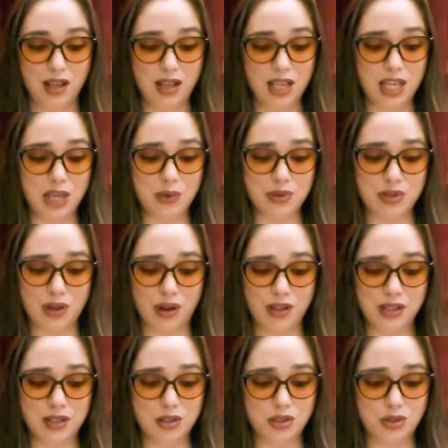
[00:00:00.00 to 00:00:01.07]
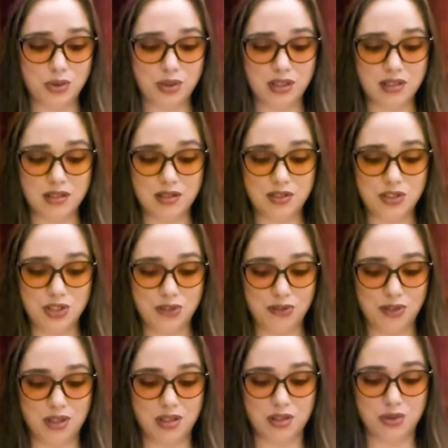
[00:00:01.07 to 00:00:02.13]
he was on his stool in a
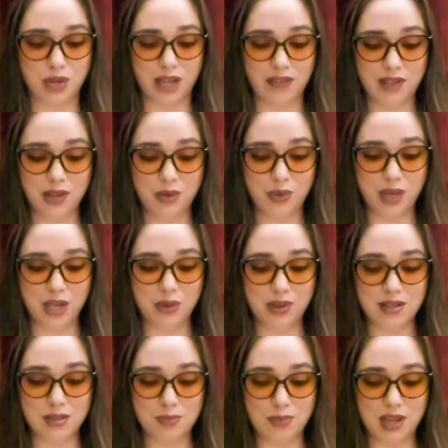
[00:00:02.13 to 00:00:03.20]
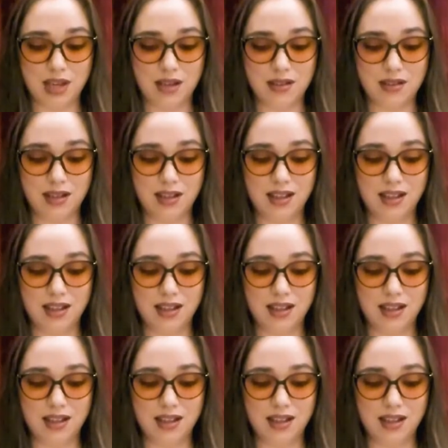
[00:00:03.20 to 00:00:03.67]
jiffy, driving away with his pen